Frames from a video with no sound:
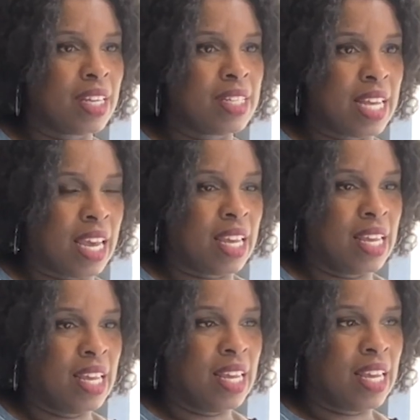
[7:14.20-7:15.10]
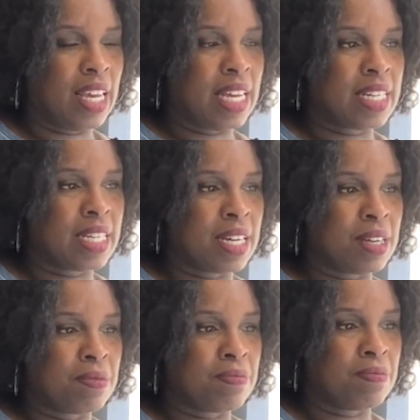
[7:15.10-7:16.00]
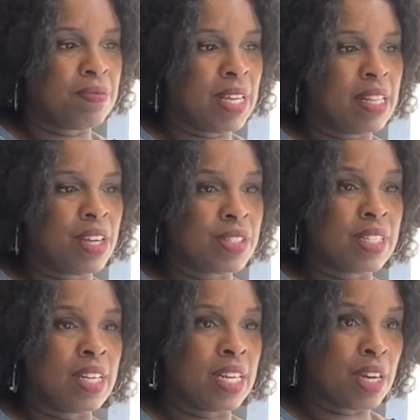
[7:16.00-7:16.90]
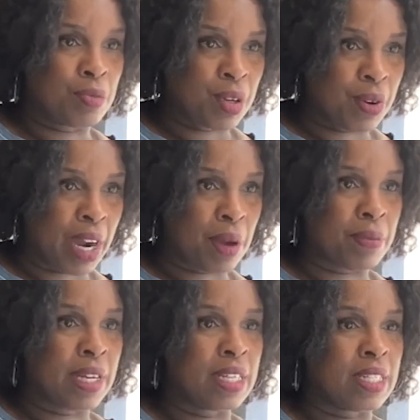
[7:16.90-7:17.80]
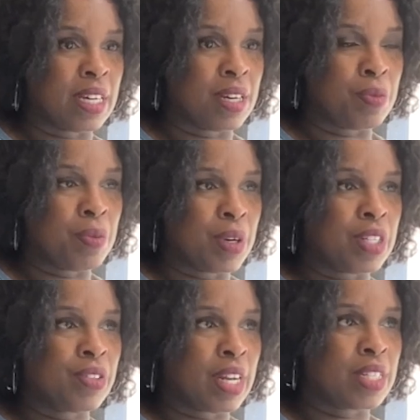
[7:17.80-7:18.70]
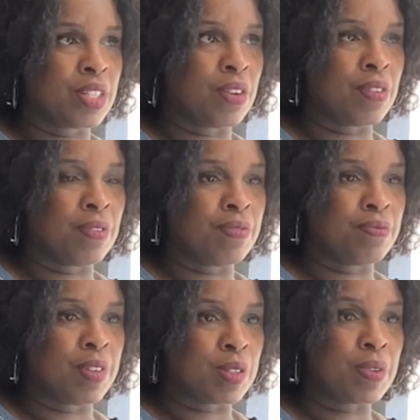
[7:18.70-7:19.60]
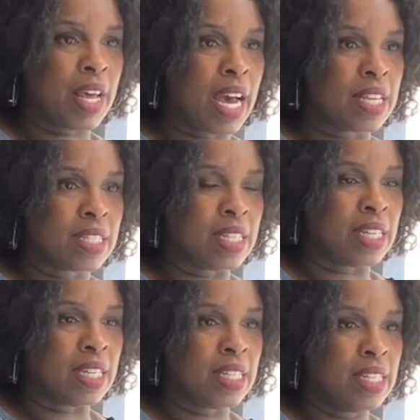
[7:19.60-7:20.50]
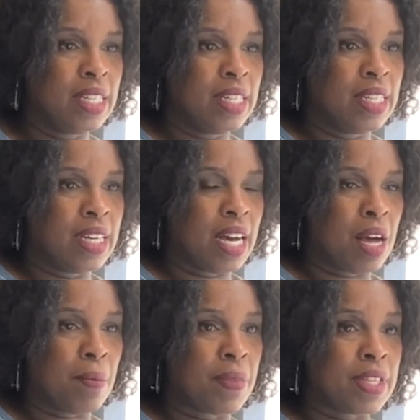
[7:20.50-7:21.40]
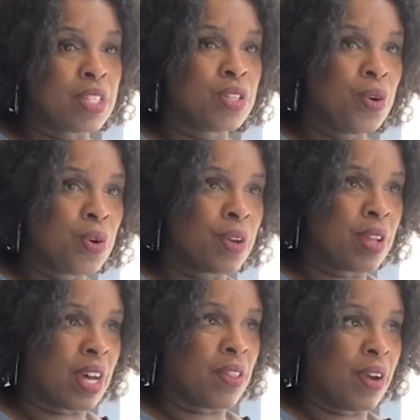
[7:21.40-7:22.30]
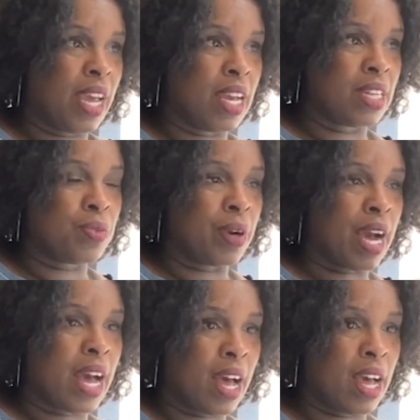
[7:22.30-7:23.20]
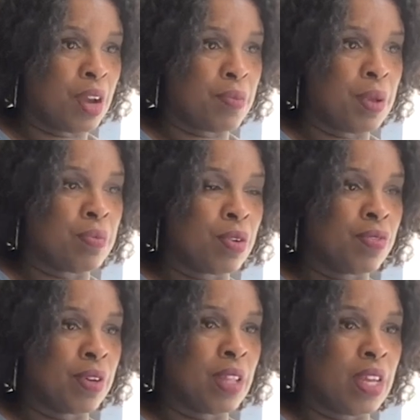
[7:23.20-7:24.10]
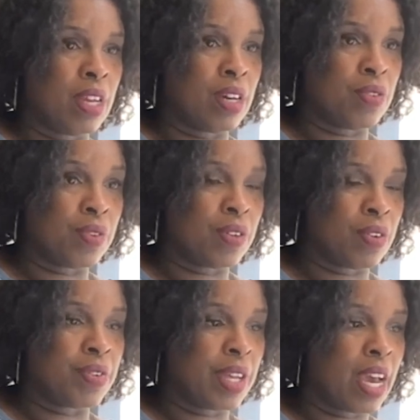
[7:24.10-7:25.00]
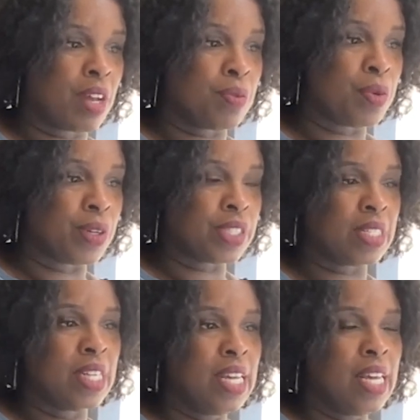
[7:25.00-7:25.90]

a day and um, and there's an income requirement. Uh, we want to try to serve the folks with the highest need. Um, the store, on the other hand, where I hire people for the over, over the counter portion,